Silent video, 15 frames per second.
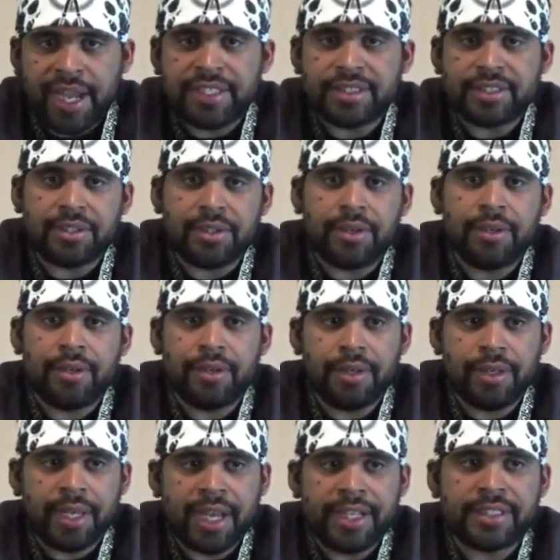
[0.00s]
the Haitians
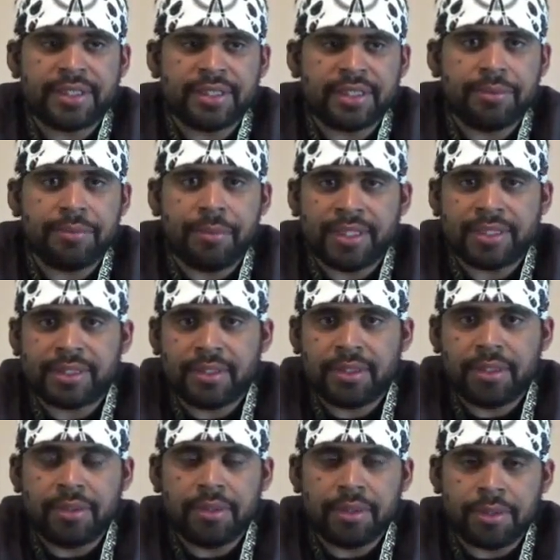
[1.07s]
are Haitians and
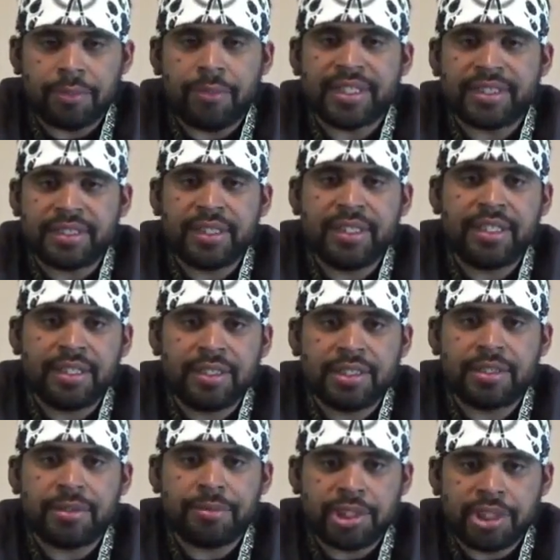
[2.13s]
the West
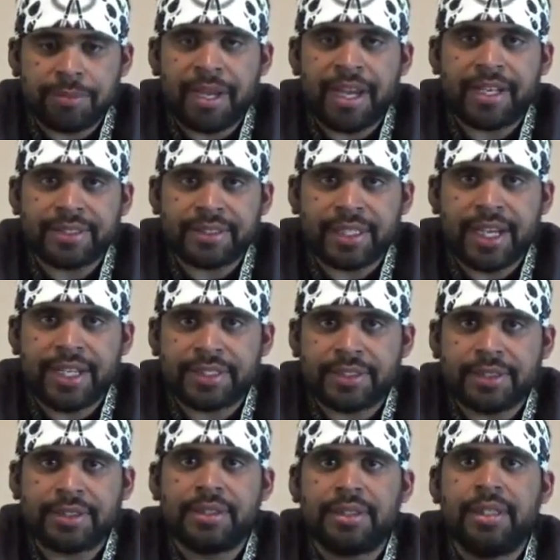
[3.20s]
Indians, they're Jamaicans,
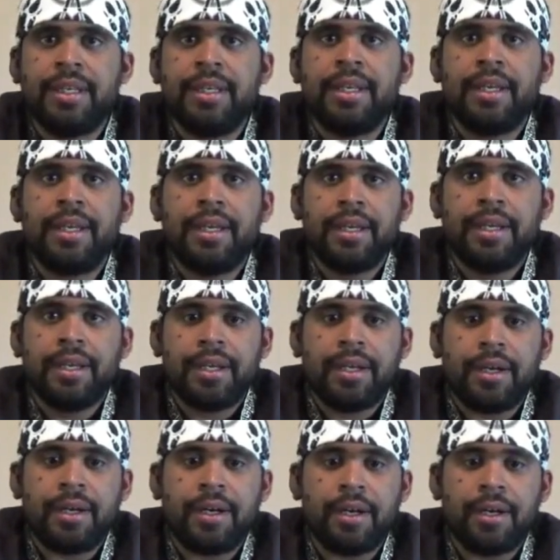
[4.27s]
Haitians.
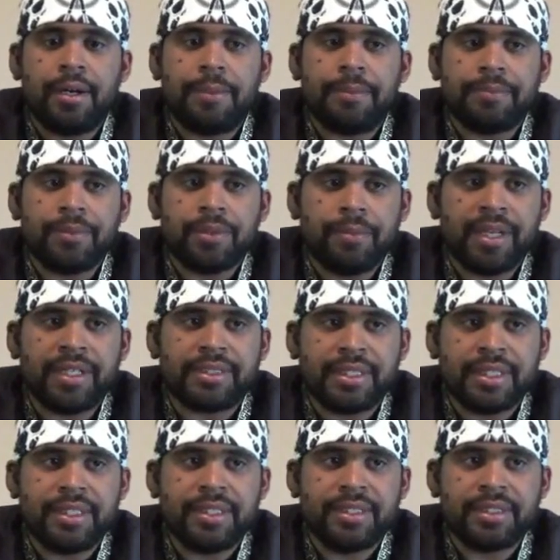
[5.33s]
The
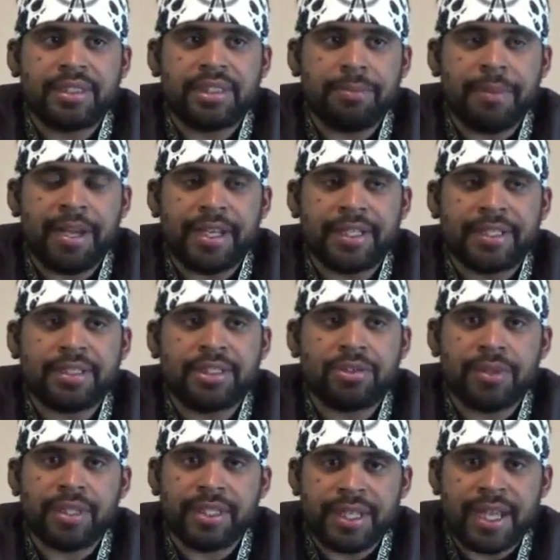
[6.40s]
West Indians,
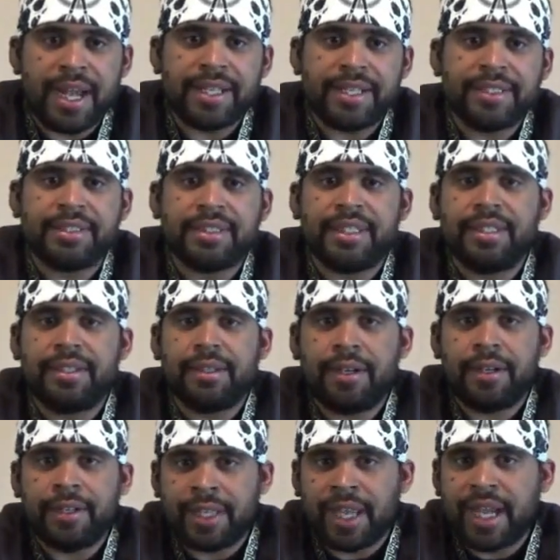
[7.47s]
Jamaicans, Trinidadians,
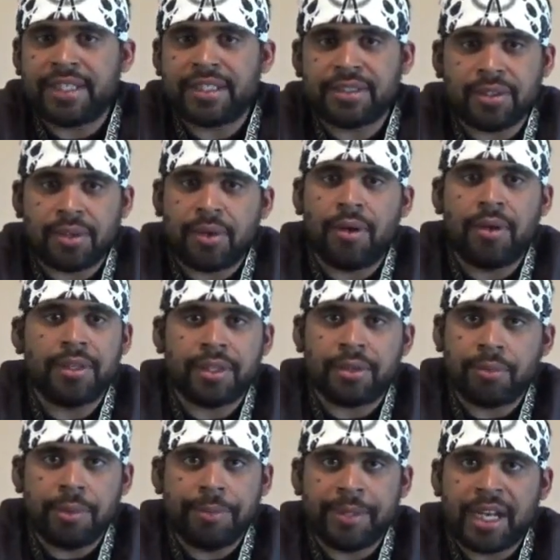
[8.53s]
and Haitians are all
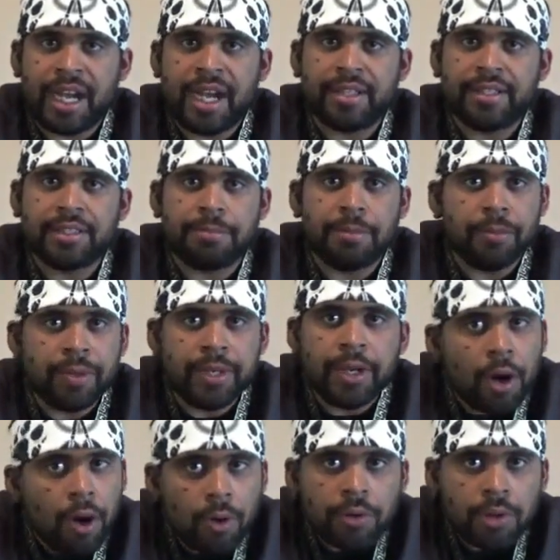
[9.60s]
in the Caribbean islands, but
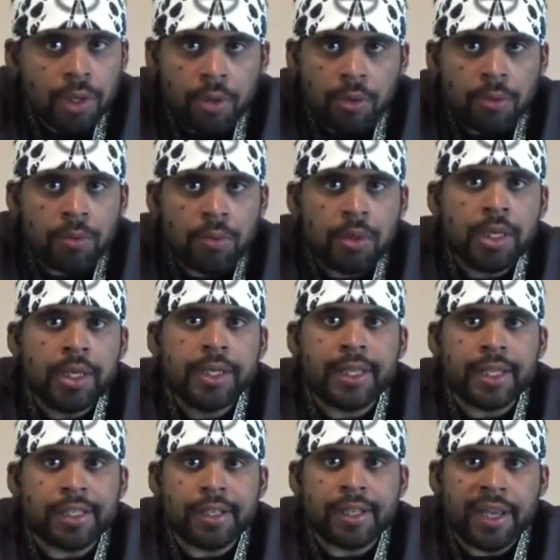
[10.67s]
we all know
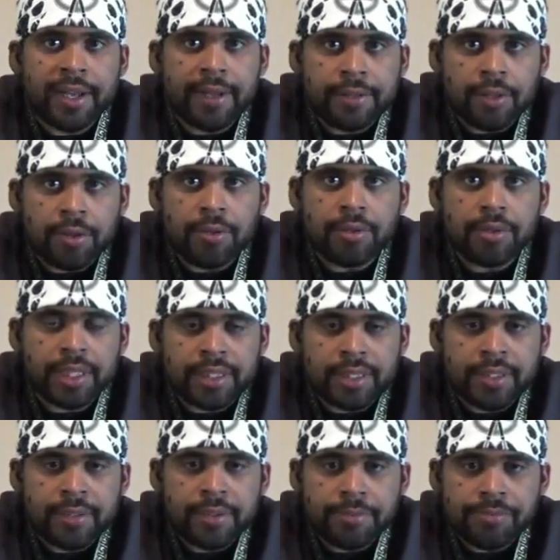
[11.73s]
that
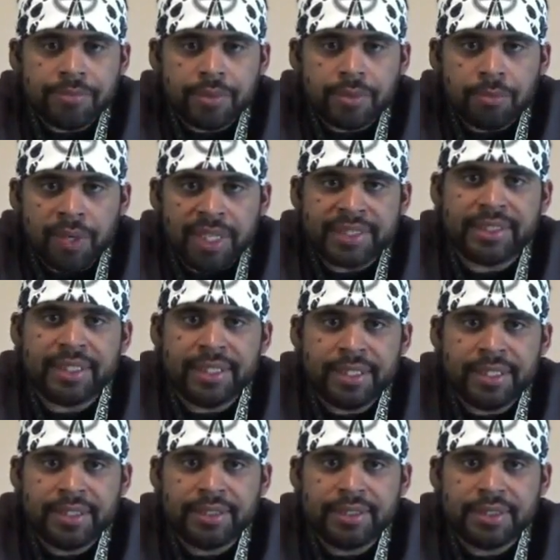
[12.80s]
the West
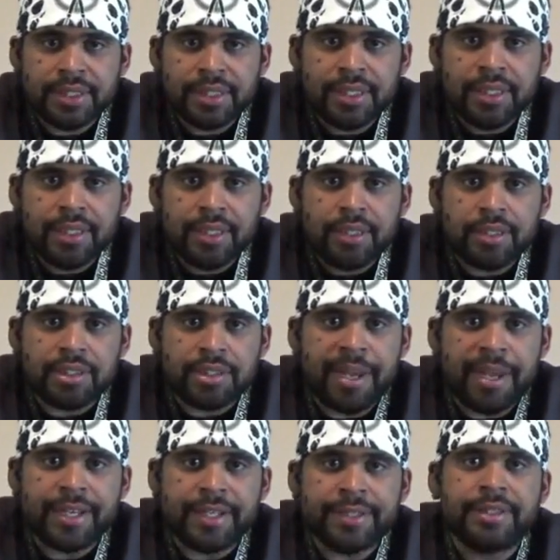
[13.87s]
Indians,
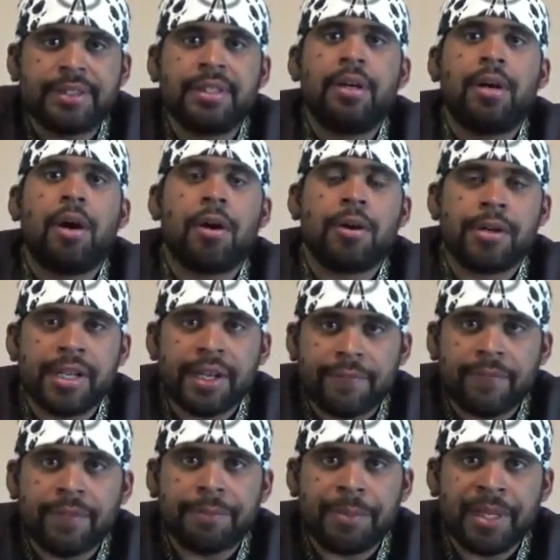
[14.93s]
Jamaicans, are
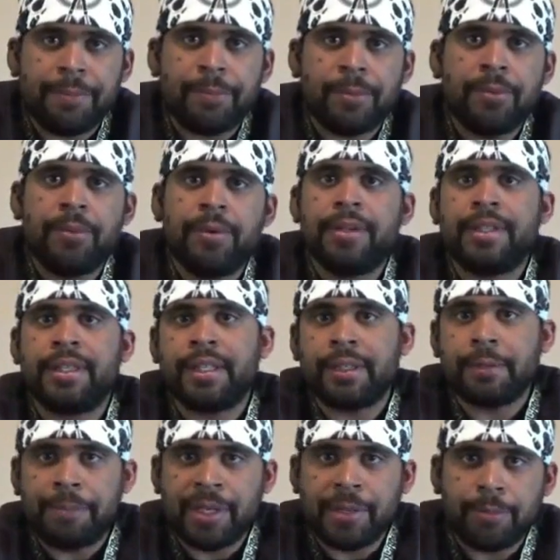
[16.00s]
different people
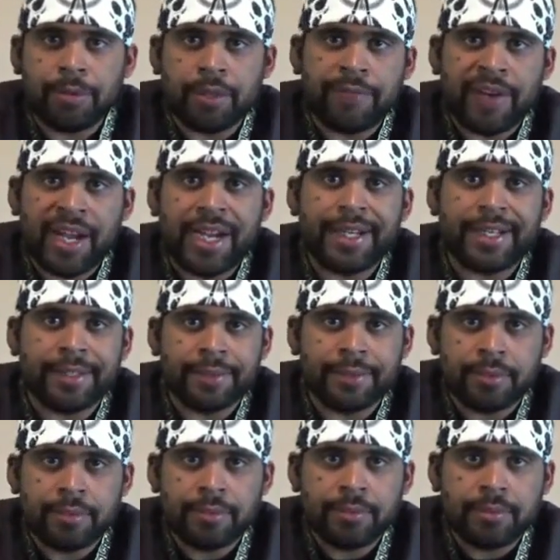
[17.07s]
than the people of
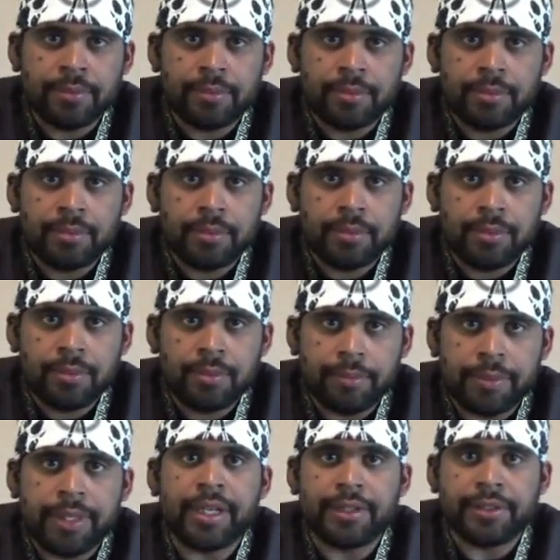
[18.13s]
Haiti.
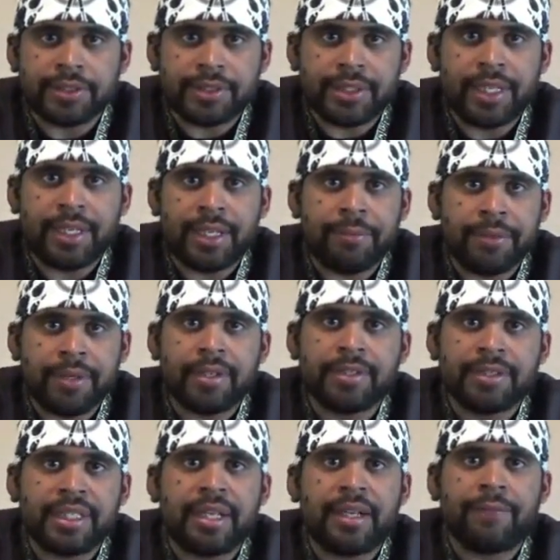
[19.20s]
We understand that.
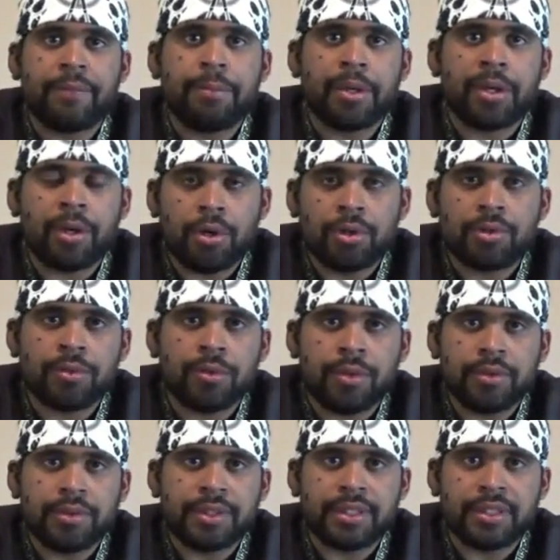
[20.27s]
We understand it from a
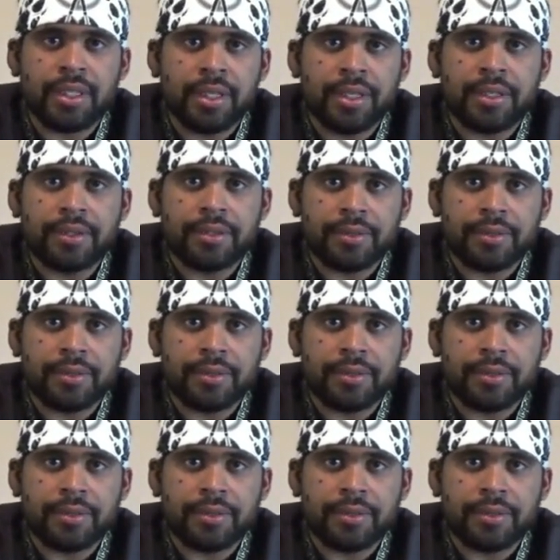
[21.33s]
cultural